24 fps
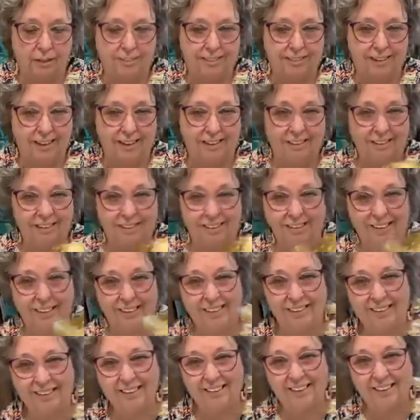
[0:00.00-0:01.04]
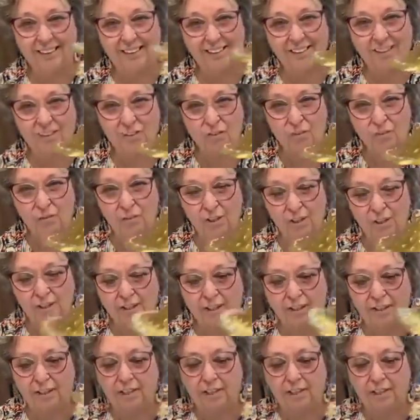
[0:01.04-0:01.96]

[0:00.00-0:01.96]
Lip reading: Is that not neat? That is really